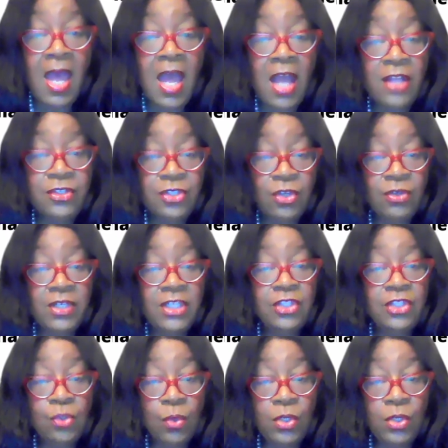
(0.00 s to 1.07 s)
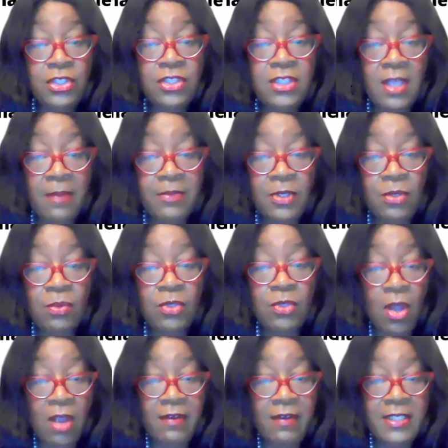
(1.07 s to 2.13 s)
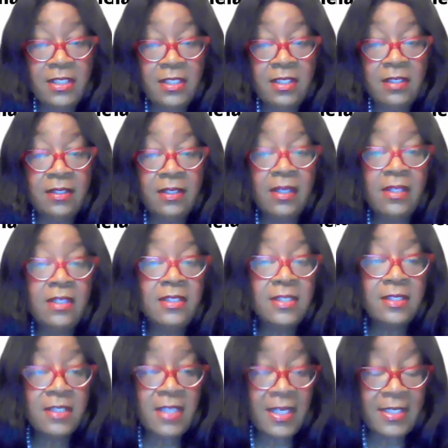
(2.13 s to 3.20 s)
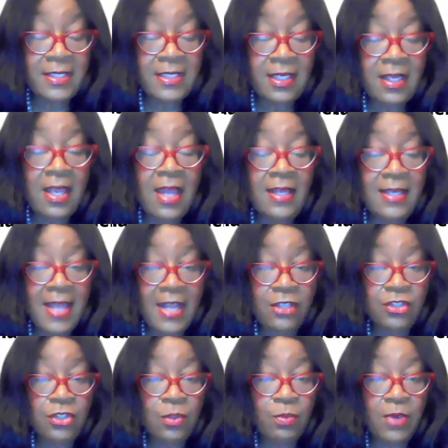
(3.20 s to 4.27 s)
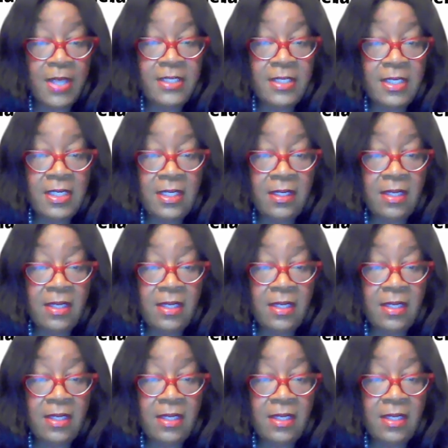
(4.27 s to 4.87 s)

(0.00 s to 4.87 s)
Attorney George W. Lawrence, 6th national president.